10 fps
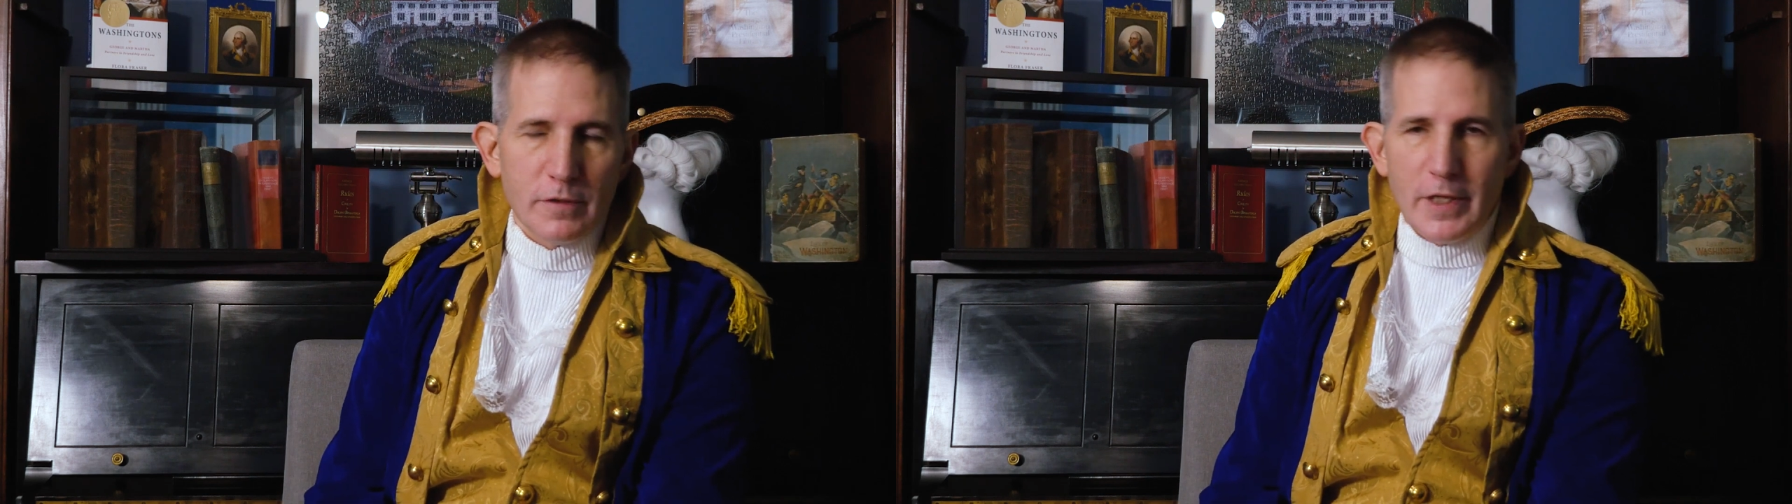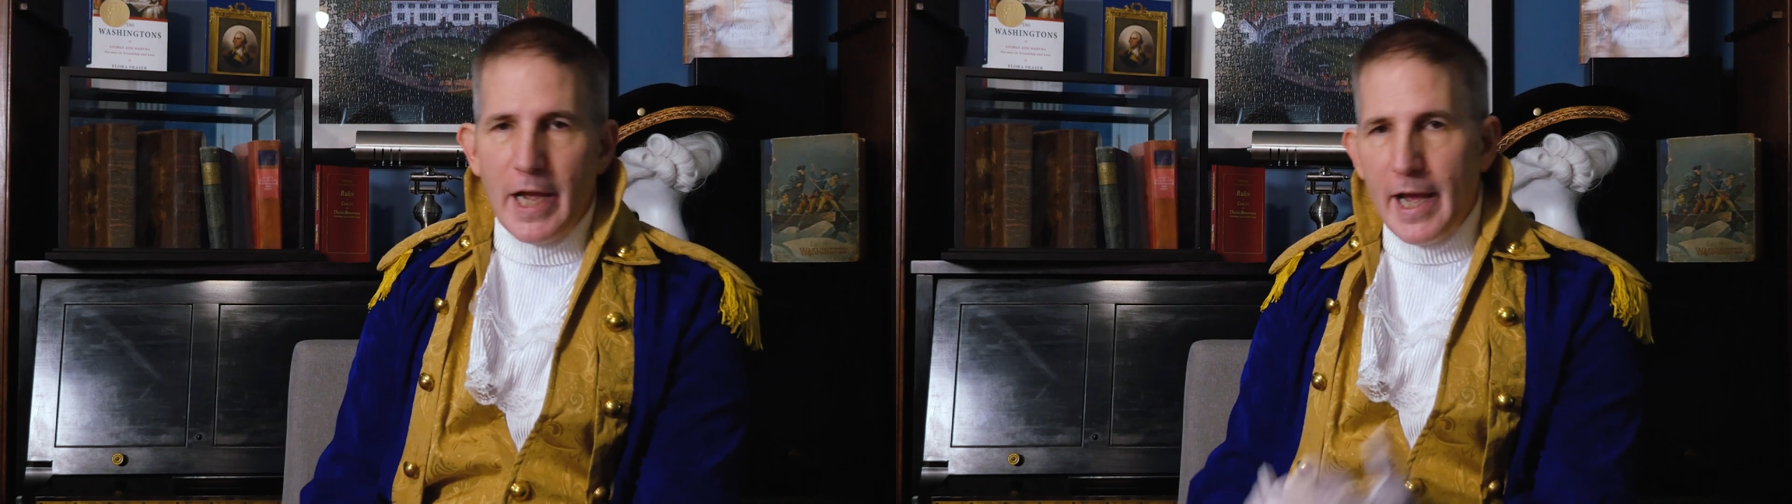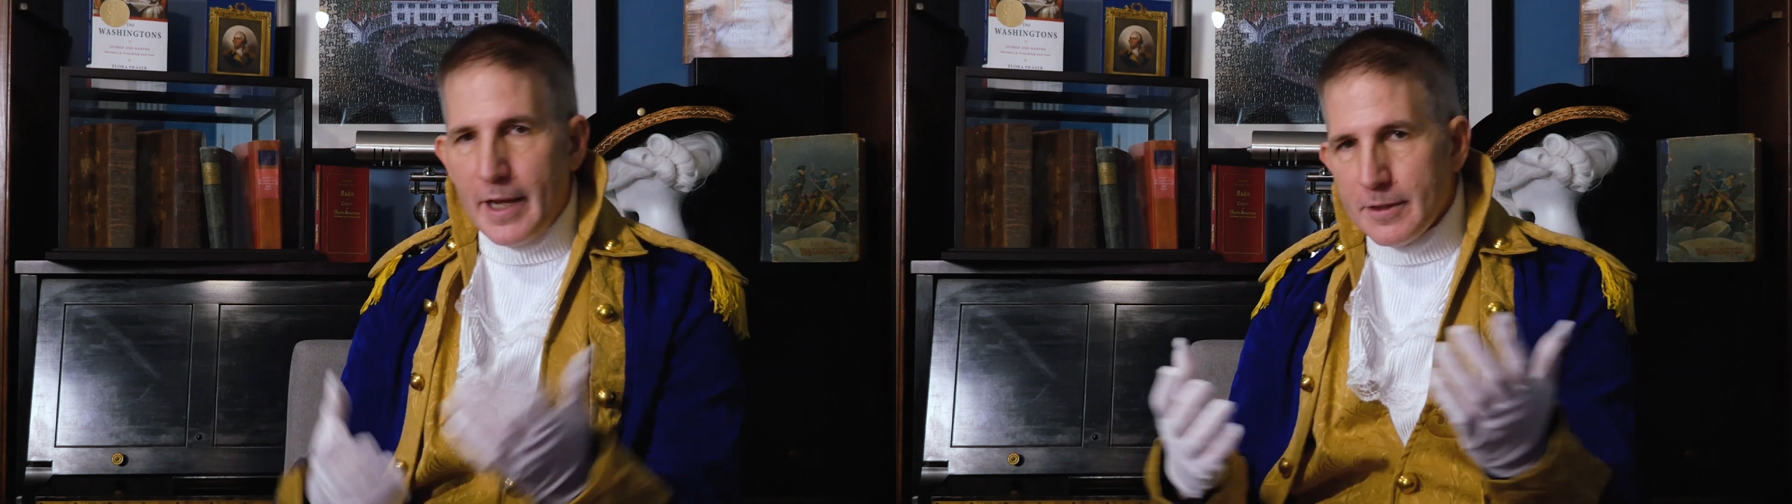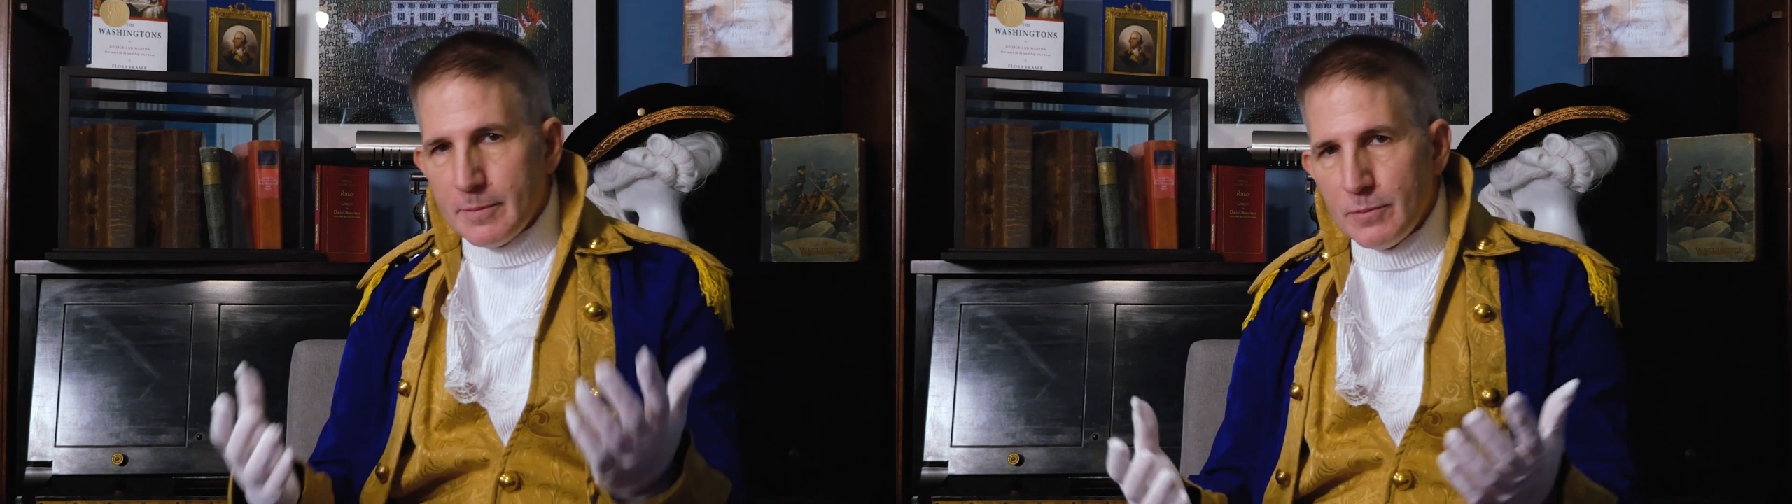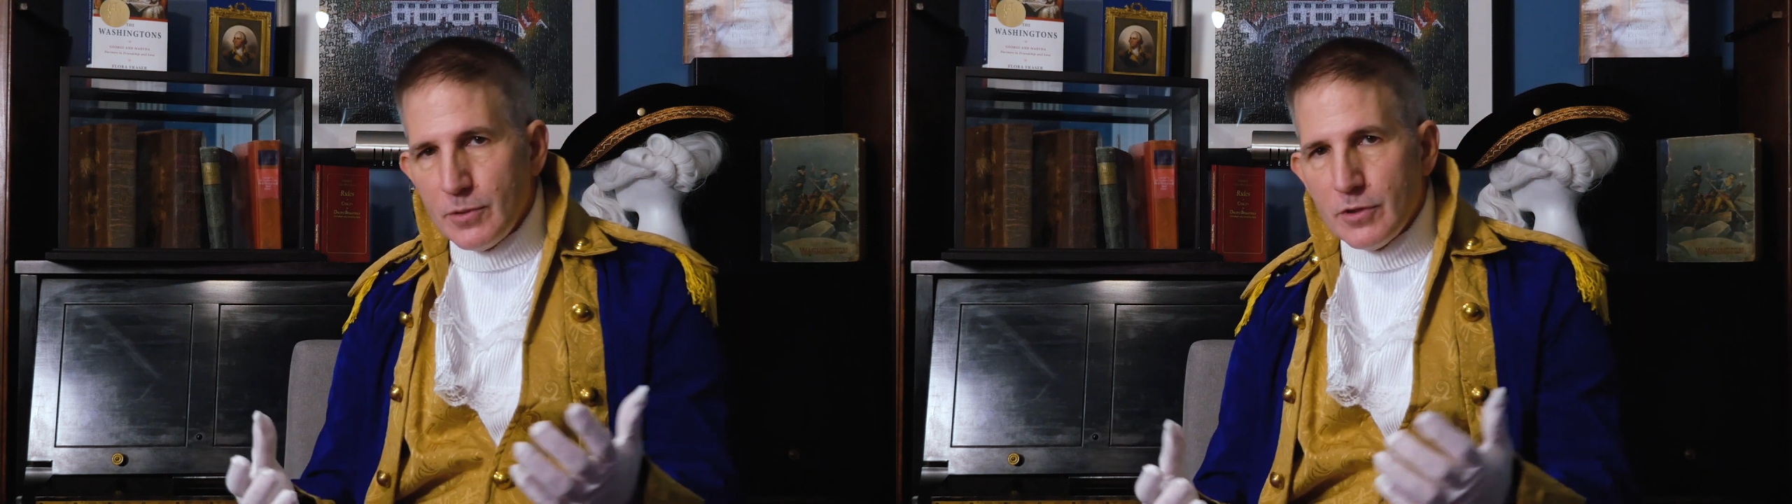the
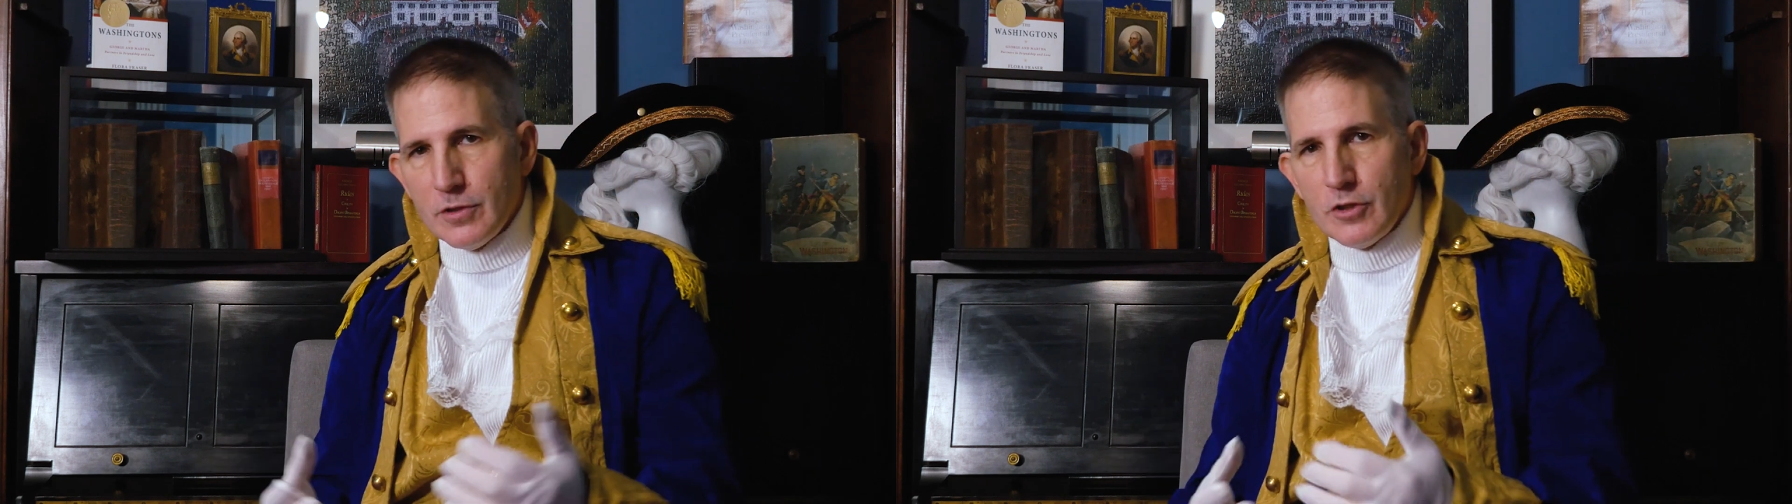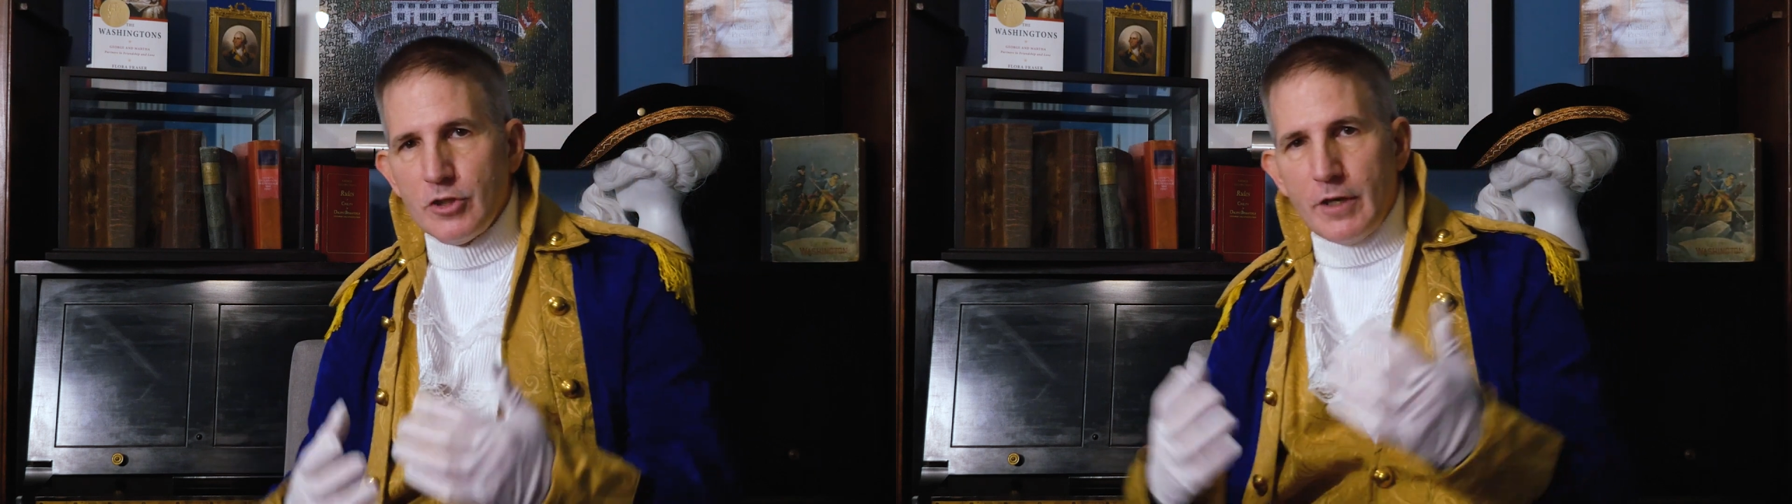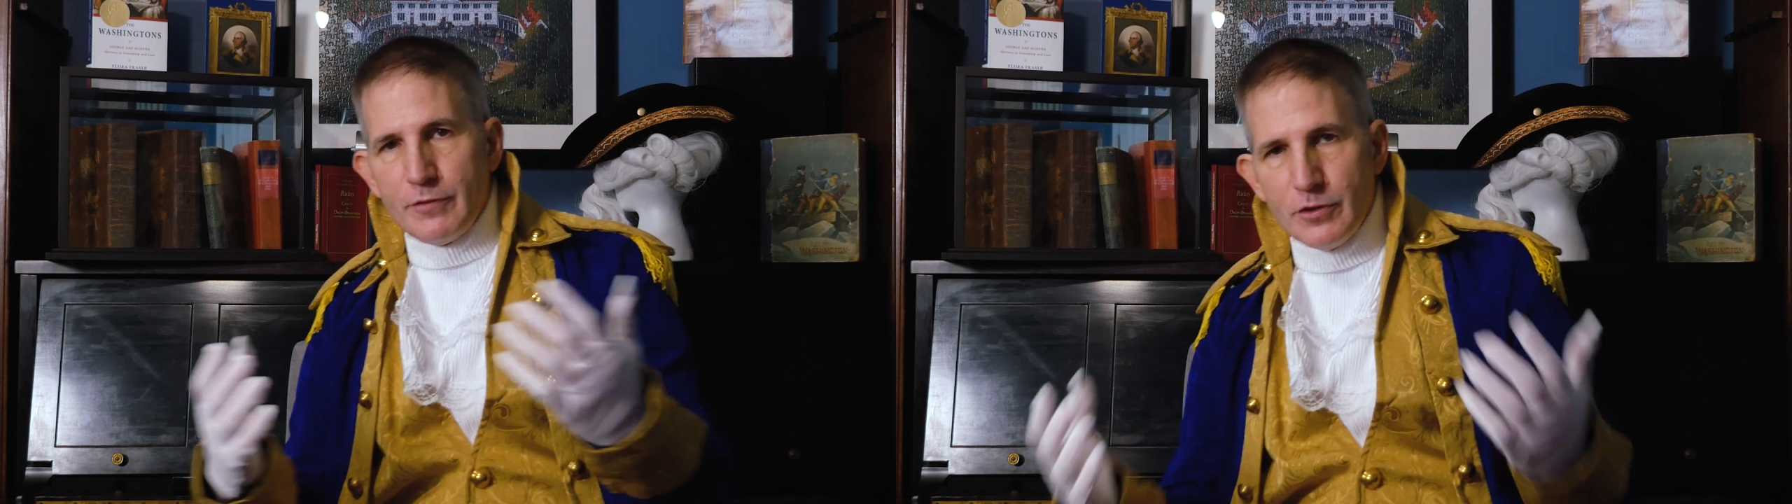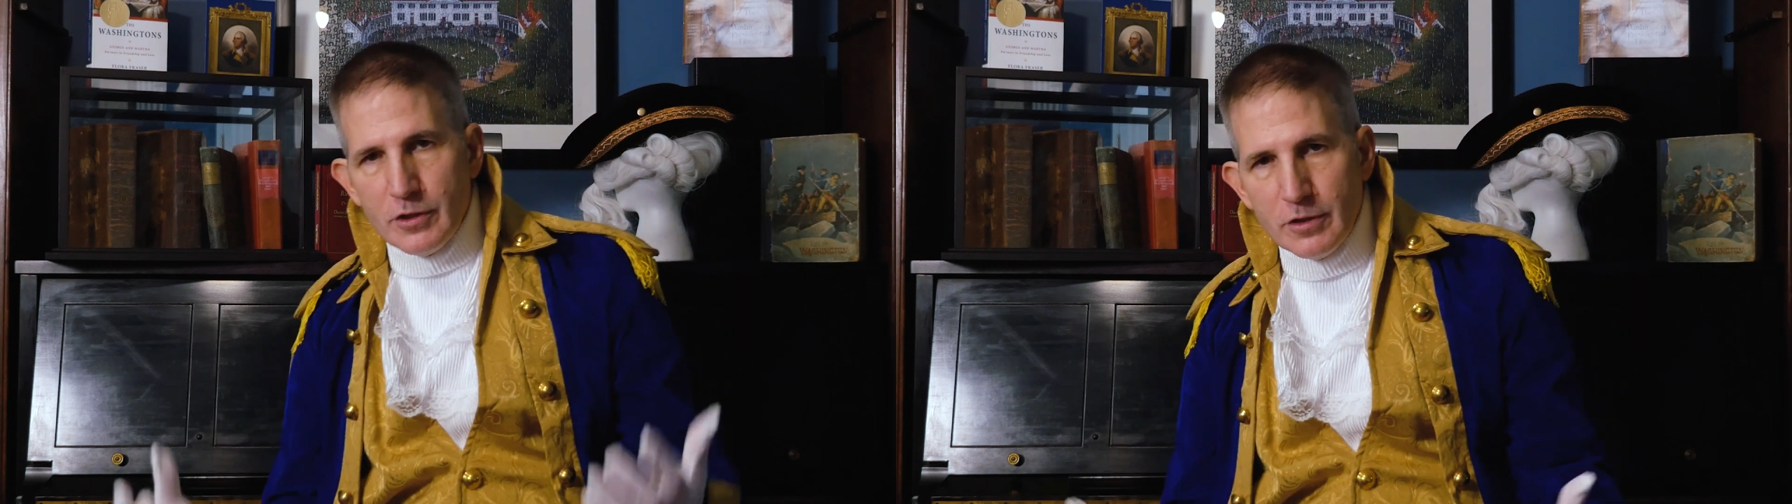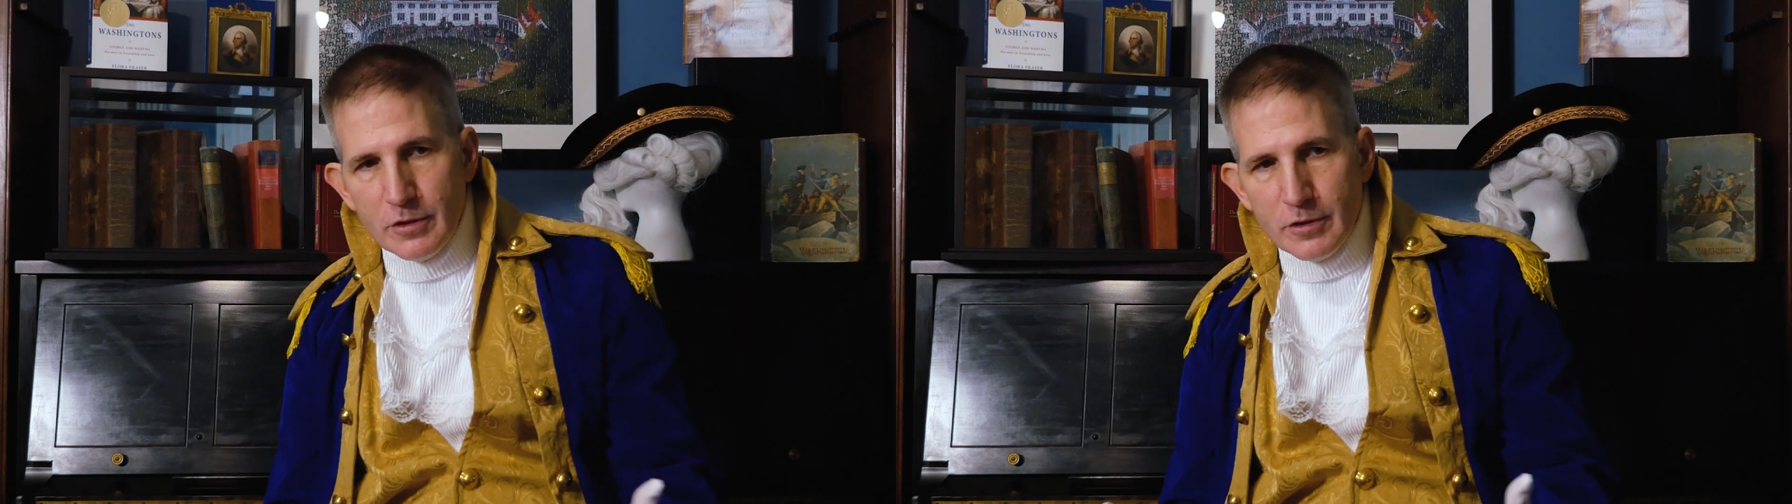Adams, the
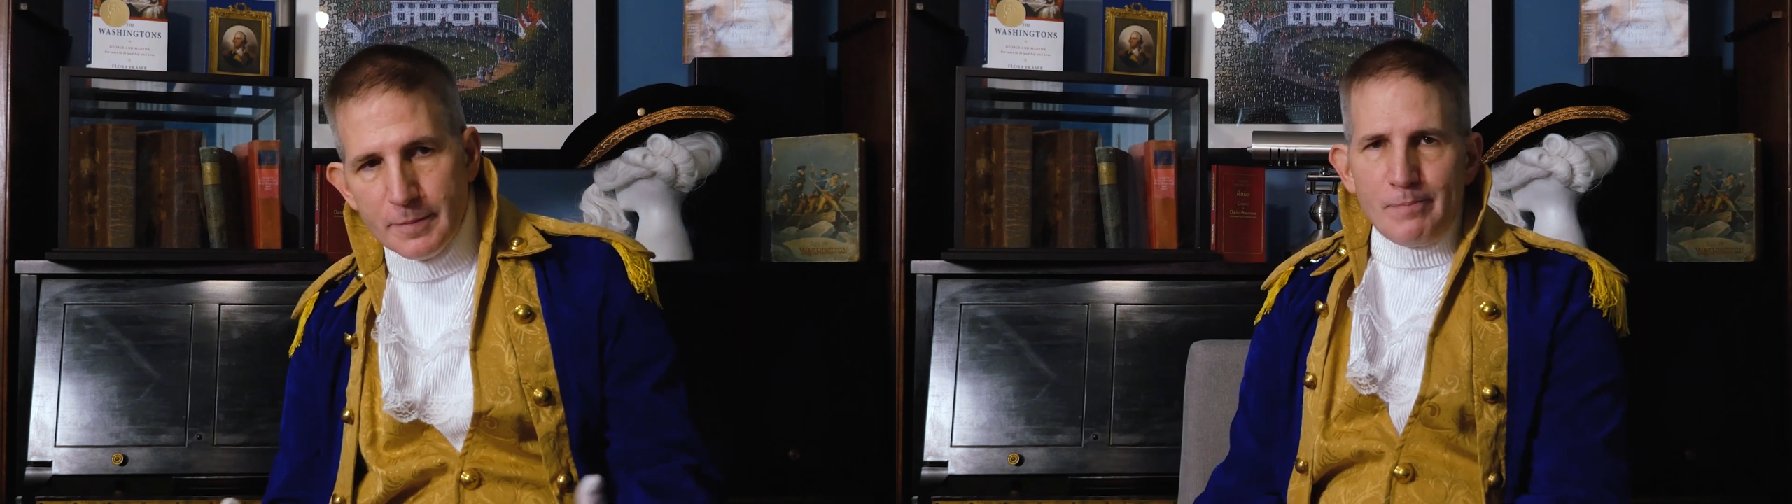Jeffersons.